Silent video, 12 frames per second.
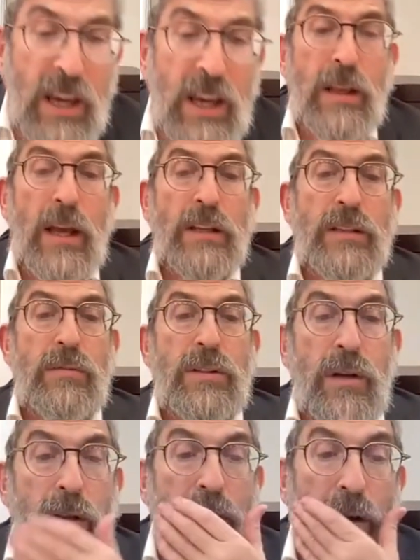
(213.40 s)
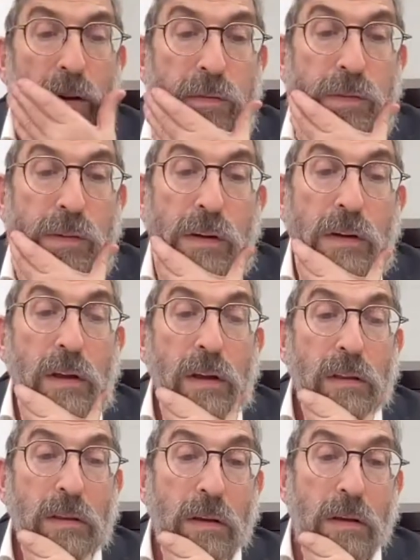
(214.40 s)
eat as a result of
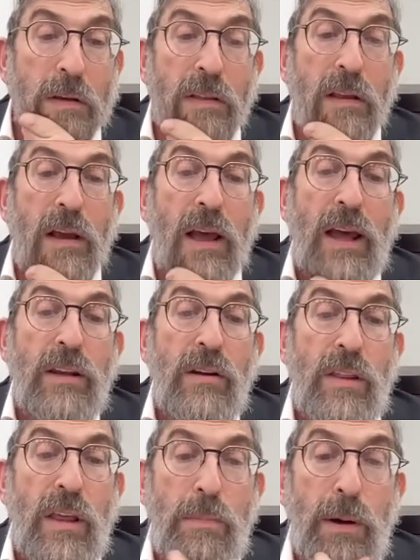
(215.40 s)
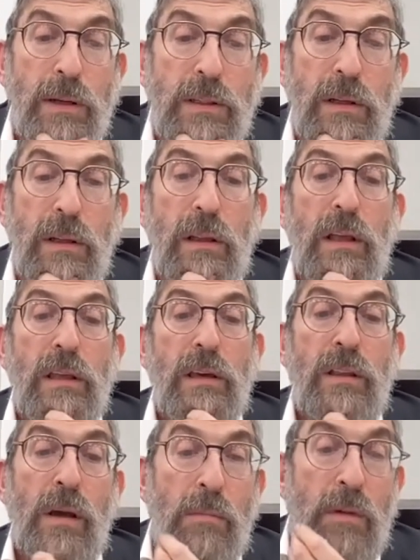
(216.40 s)
how do you know the apostle
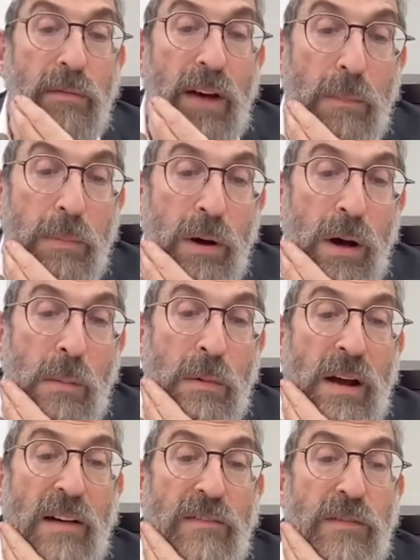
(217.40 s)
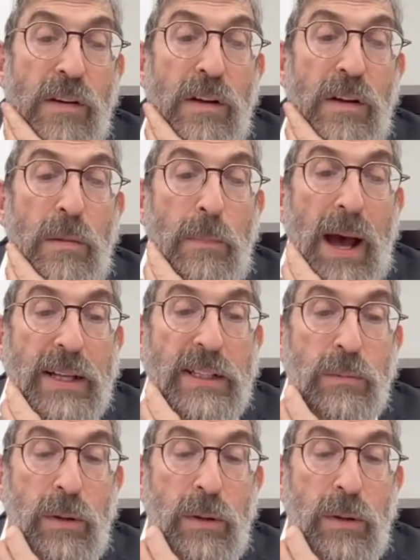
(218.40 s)
Kedam Rav Abba Amarav Bas?